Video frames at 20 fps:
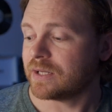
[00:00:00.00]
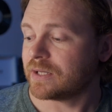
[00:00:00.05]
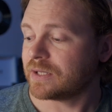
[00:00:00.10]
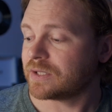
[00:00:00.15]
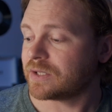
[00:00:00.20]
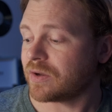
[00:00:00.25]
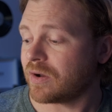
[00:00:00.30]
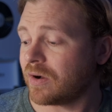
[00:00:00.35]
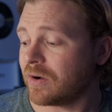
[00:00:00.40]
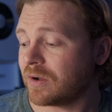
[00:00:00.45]

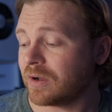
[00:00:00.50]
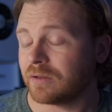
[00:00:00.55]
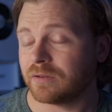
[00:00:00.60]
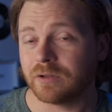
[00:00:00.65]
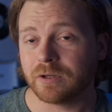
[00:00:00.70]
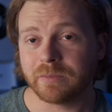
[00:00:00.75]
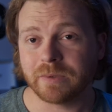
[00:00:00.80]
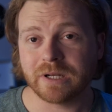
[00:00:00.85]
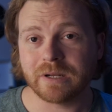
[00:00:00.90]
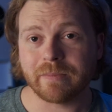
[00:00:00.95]
talk a
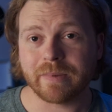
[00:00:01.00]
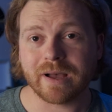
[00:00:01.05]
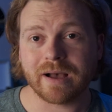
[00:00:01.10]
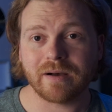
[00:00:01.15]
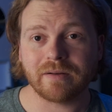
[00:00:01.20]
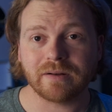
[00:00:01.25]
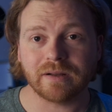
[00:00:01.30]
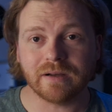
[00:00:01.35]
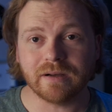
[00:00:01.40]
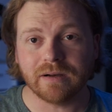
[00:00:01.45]
little bit
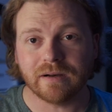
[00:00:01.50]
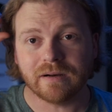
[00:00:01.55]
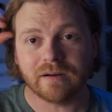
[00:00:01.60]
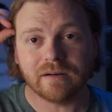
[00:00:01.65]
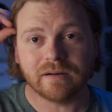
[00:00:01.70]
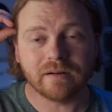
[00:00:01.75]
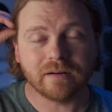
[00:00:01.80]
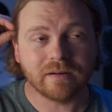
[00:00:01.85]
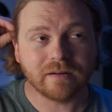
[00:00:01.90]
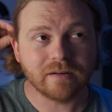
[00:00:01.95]

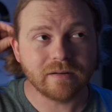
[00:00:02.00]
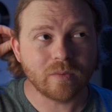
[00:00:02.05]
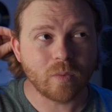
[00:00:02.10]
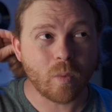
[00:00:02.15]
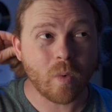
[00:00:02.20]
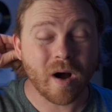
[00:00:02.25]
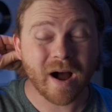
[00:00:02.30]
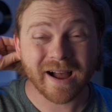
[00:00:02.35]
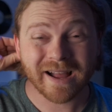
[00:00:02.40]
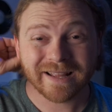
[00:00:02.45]
about
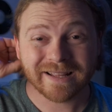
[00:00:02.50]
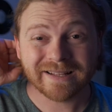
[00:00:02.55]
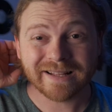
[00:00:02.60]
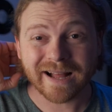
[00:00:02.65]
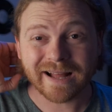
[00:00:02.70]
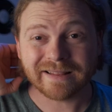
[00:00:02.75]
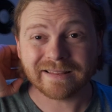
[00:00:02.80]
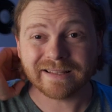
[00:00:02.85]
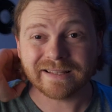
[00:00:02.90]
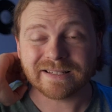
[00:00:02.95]
why
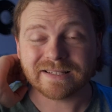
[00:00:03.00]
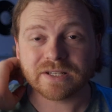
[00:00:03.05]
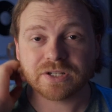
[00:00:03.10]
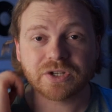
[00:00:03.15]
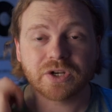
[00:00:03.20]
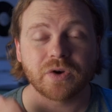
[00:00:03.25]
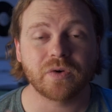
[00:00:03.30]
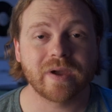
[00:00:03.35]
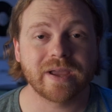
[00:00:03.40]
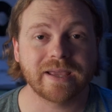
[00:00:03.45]
I think it's
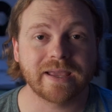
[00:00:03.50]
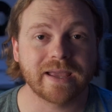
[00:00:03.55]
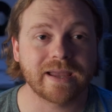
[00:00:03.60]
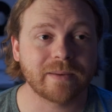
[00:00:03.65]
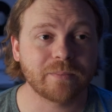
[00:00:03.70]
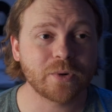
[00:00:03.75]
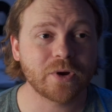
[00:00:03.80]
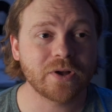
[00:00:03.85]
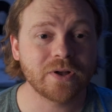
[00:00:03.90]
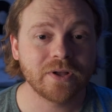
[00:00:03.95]
such a great
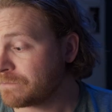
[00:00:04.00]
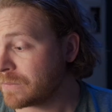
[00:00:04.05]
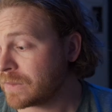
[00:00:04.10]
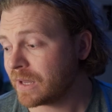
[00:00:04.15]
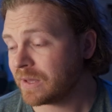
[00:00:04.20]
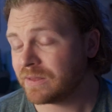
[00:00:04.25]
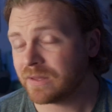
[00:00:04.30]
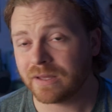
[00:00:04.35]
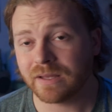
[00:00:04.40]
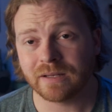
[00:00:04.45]
camera,
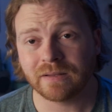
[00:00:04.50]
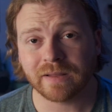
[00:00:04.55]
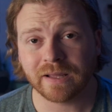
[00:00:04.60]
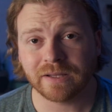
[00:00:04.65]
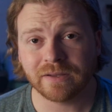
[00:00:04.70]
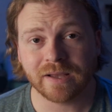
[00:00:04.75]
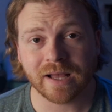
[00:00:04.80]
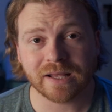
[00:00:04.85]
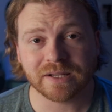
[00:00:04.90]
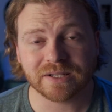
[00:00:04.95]
and then let
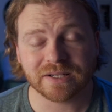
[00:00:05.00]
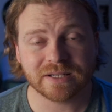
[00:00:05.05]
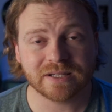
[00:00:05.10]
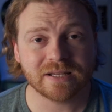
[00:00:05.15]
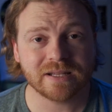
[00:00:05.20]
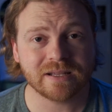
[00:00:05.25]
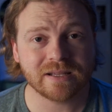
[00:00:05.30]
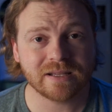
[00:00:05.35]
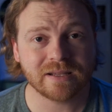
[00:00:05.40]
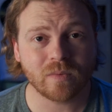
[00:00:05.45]
you guys
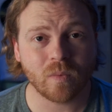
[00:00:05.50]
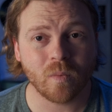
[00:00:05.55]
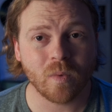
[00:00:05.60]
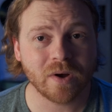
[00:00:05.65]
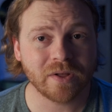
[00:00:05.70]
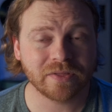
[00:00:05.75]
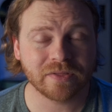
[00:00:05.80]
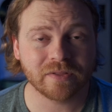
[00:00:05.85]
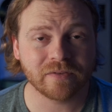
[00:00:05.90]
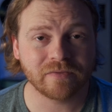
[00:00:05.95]
see
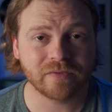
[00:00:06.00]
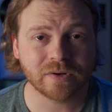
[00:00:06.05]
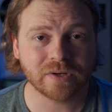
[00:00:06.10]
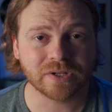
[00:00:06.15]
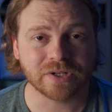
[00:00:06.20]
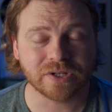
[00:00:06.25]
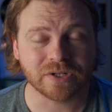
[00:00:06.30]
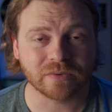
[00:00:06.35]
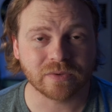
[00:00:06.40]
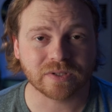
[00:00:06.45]
what the
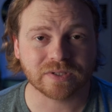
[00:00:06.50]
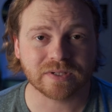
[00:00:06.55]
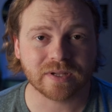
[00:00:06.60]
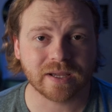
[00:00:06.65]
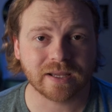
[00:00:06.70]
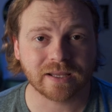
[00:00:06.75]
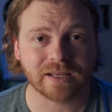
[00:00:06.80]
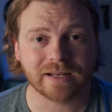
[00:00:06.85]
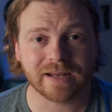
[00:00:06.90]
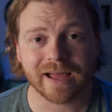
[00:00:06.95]
footage looks
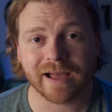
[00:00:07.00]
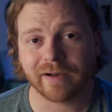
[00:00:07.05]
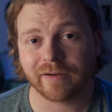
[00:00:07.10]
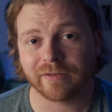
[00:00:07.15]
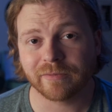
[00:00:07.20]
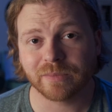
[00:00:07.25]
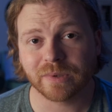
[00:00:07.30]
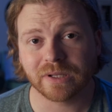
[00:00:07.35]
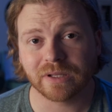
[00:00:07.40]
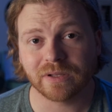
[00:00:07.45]
like and how
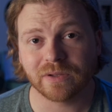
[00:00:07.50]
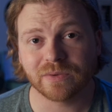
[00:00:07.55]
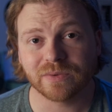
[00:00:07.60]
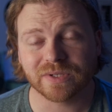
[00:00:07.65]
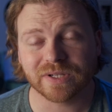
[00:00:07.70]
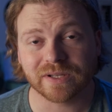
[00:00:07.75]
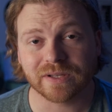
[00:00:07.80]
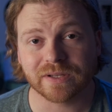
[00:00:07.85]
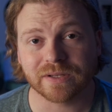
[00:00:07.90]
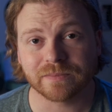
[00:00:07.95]
I've been
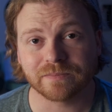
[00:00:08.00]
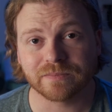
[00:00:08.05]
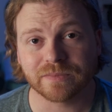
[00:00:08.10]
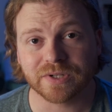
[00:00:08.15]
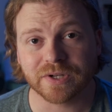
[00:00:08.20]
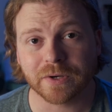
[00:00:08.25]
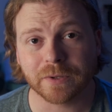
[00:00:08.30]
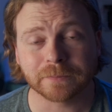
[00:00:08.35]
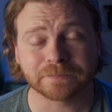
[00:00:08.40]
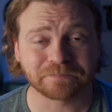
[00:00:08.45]
using it.
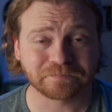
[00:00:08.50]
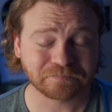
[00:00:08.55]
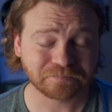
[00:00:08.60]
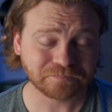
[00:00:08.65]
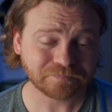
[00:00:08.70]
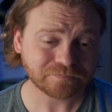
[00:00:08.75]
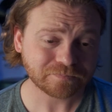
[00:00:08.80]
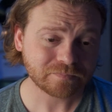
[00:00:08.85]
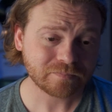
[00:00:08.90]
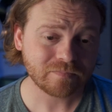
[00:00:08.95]
So
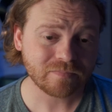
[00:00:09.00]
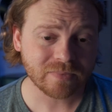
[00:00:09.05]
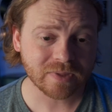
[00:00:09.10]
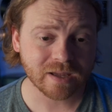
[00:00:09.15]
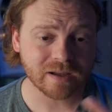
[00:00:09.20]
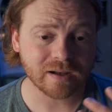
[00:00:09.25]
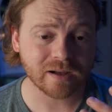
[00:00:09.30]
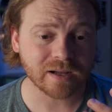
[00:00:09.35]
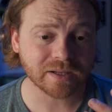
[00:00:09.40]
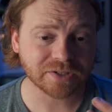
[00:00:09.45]

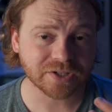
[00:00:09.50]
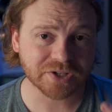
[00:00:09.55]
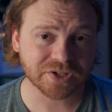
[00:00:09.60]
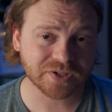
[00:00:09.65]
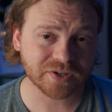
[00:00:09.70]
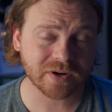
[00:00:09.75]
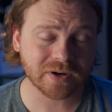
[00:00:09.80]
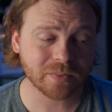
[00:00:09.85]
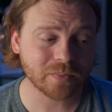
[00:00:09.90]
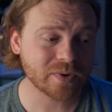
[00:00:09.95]
to
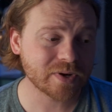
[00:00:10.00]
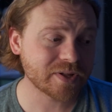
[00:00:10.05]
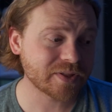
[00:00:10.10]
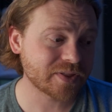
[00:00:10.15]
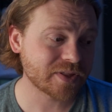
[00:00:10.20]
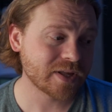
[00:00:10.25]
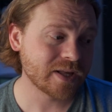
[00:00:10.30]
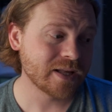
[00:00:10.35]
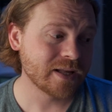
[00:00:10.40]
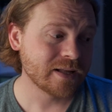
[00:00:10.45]
start
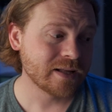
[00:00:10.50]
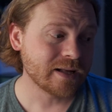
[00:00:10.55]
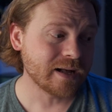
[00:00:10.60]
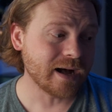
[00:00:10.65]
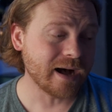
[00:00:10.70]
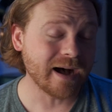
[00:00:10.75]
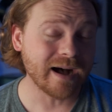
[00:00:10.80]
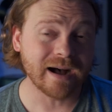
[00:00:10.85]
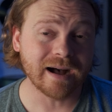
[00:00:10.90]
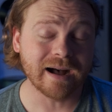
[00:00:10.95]
with,
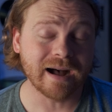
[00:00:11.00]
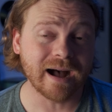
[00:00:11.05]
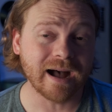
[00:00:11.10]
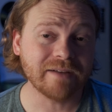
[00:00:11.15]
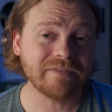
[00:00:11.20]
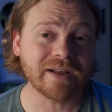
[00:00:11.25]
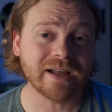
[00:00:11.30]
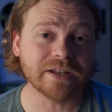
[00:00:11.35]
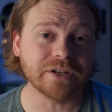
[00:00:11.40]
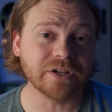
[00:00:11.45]

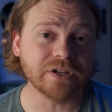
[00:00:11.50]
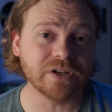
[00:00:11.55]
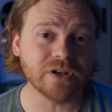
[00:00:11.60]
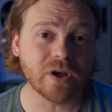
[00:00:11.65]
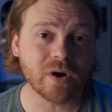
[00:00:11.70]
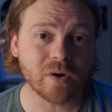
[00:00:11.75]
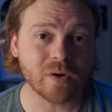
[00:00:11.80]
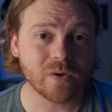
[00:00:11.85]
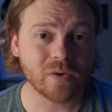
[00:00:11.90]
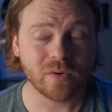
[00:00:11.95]
I've had
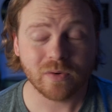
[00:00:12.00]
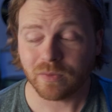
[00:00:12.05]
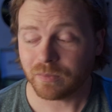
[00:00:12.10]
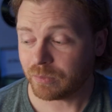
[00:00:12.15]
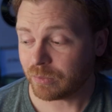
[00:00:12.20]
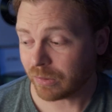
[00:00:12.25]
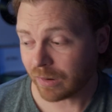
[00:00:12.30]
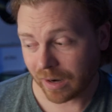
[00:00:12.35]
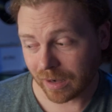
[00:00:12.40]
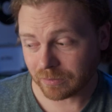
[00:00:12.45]
no
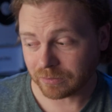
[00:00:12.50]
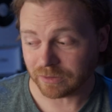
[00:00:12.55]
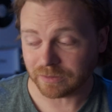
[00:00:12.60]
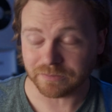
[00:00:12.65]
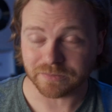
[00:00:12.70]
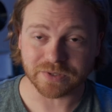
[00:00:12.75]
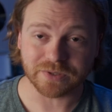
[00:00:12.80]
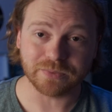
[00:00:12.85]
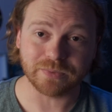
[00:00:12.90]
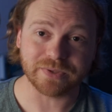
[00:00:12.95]

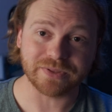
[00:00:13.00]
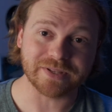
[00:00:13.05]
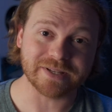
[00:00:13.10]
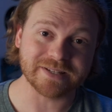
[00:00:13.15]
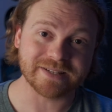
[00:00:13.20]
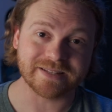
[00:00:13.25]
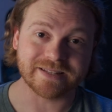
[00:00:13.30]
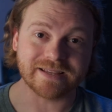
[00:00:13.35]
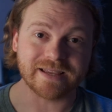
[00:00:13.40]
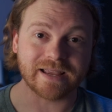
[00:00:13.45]
problems with
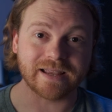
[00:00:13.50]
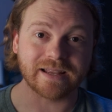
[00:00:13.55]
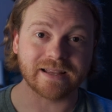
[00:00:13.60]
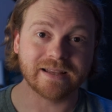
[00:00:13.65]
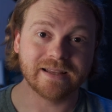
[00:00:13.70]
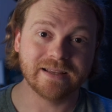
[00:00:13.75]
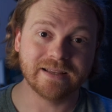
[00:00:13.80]
this thing